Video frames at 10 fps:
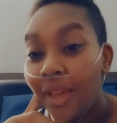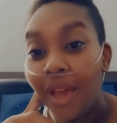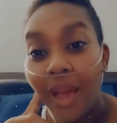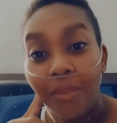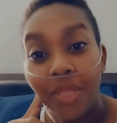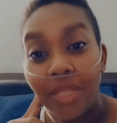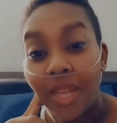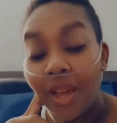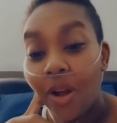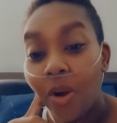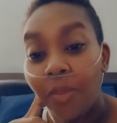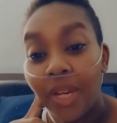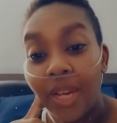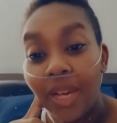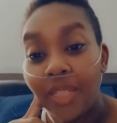I'm just like, oh my
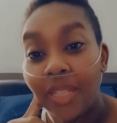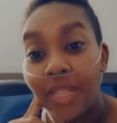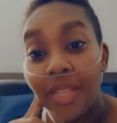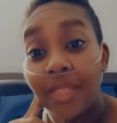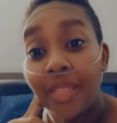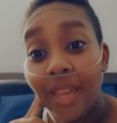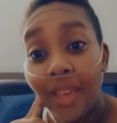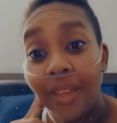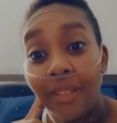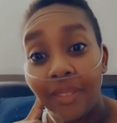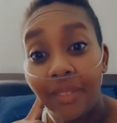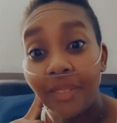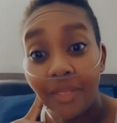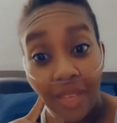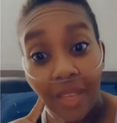gosh, uh, that's sad.
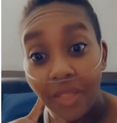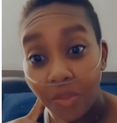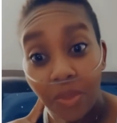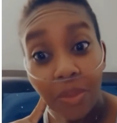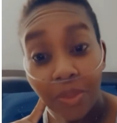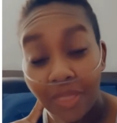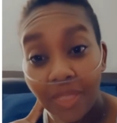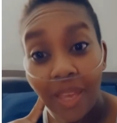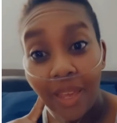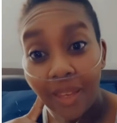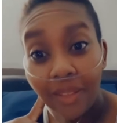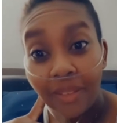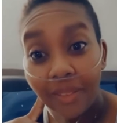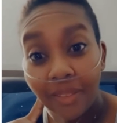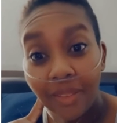That is really, really sad.
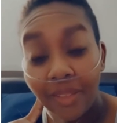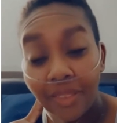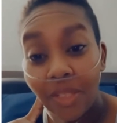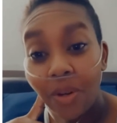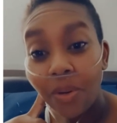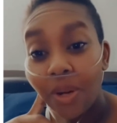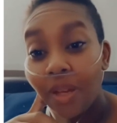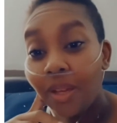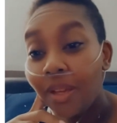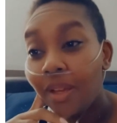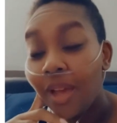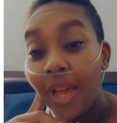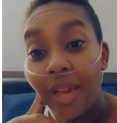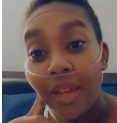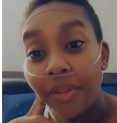So I
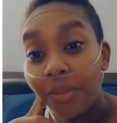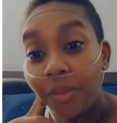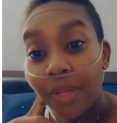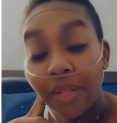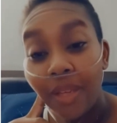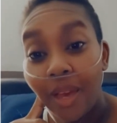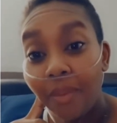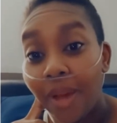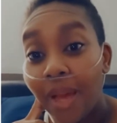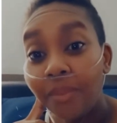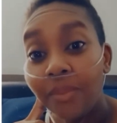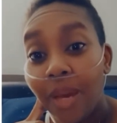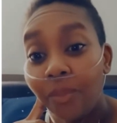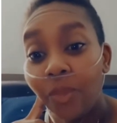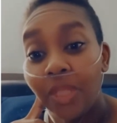gotta do better, y'all. I'm
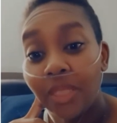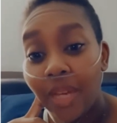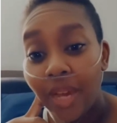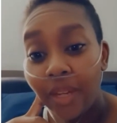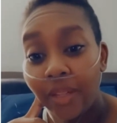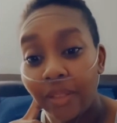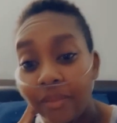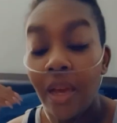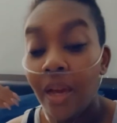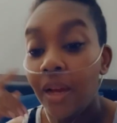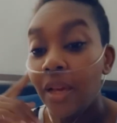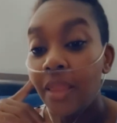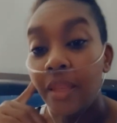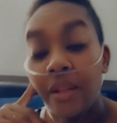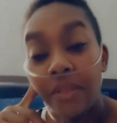I'm really tired. And
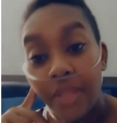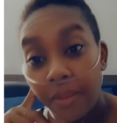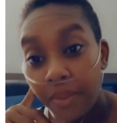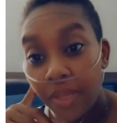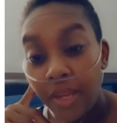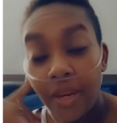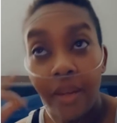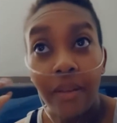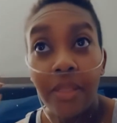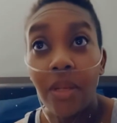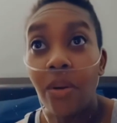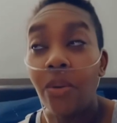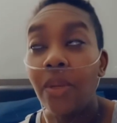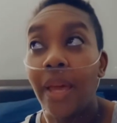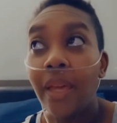then on top of that,
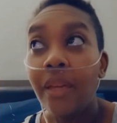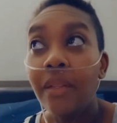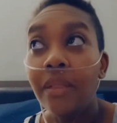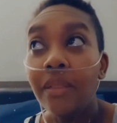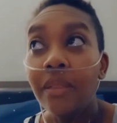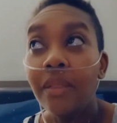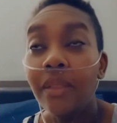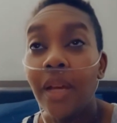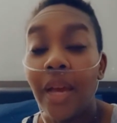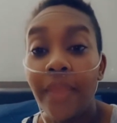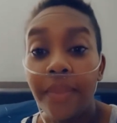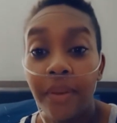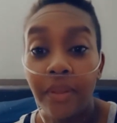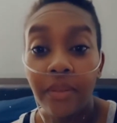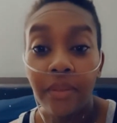so like I got
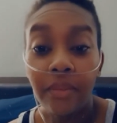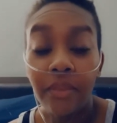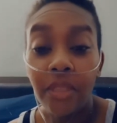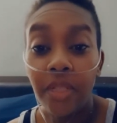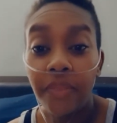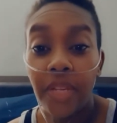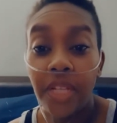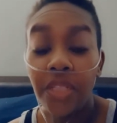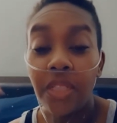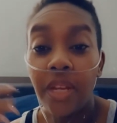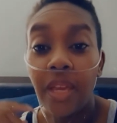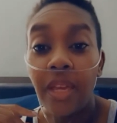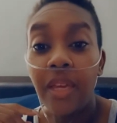the certification today.